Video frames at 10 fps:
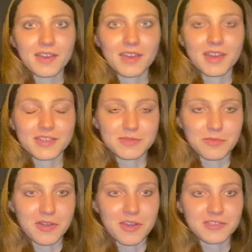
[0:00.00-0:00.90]
It's
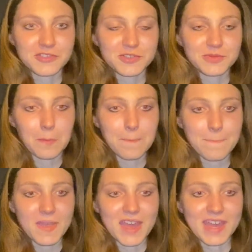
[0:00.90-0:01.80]
March
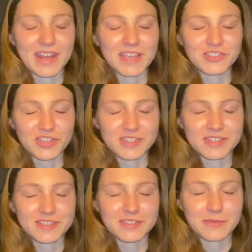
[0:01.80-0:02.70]
and I
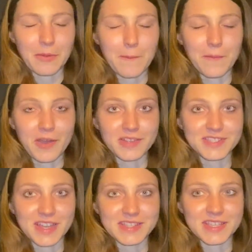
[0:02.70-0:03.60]
just
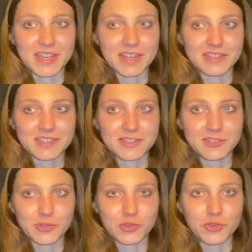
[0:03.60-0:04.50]
bought a ticket
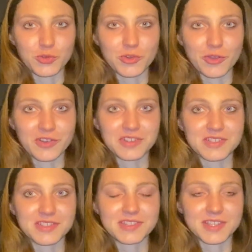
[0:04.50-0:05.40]
to New York
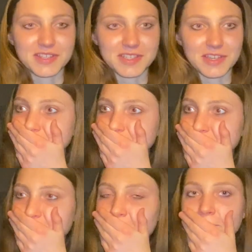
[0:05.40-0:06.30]
City.
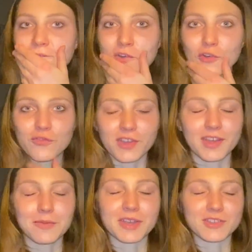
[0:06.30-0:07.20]
I'm
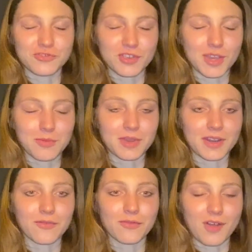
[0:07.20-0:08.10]
fulfilling my dream and
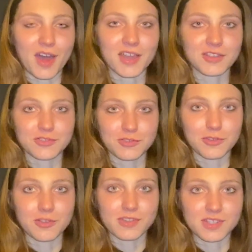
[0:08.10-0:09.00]
I'm flying to New
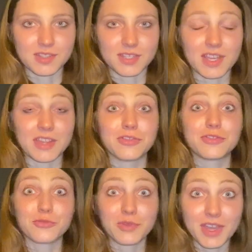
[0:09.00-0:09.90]
York City in
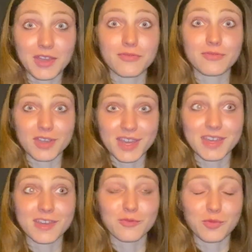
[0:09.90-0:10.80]
3
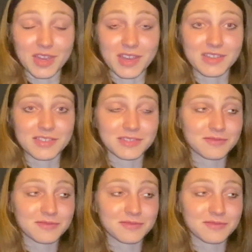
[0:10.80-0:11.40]
freaking weeks.